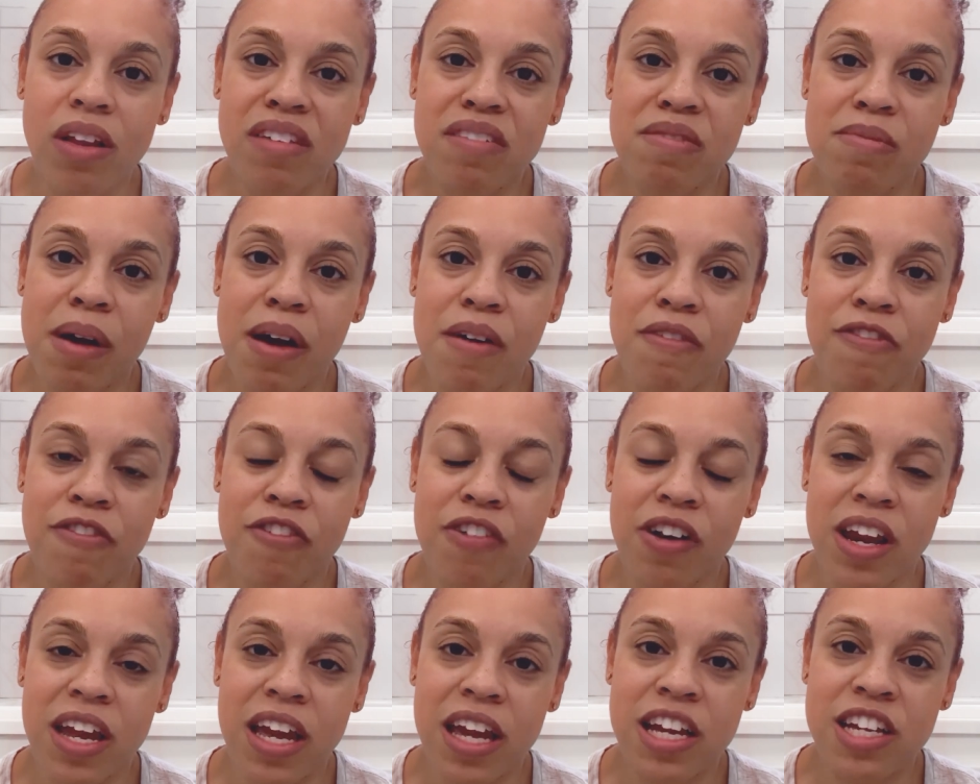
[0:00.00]
of my
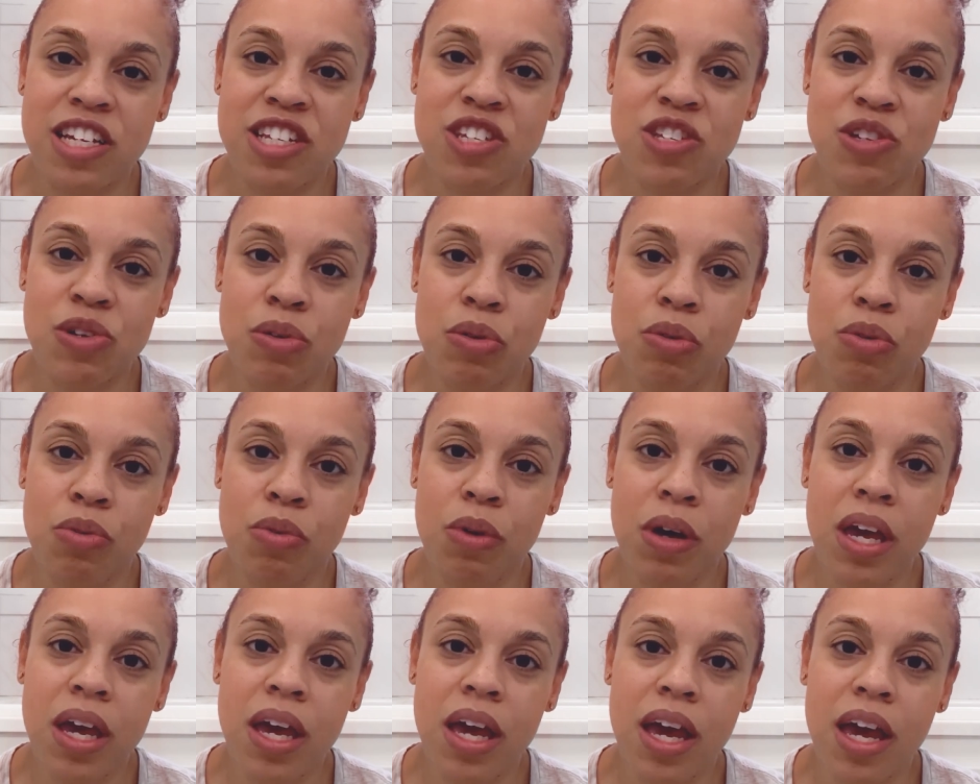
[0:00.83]
friends who
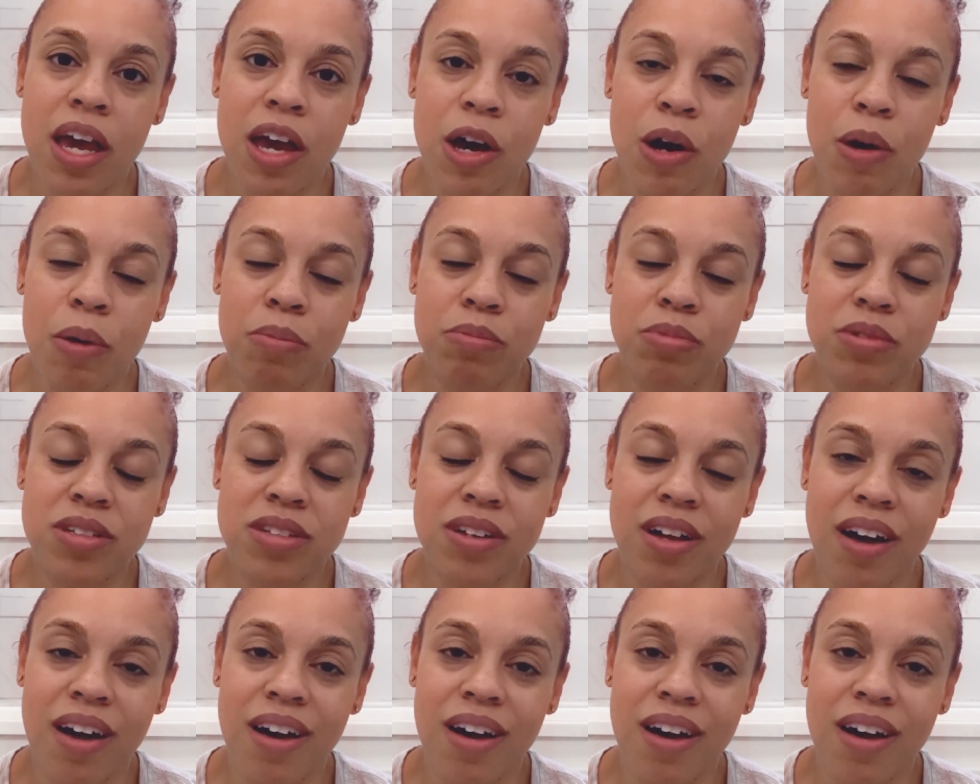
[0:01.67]
helped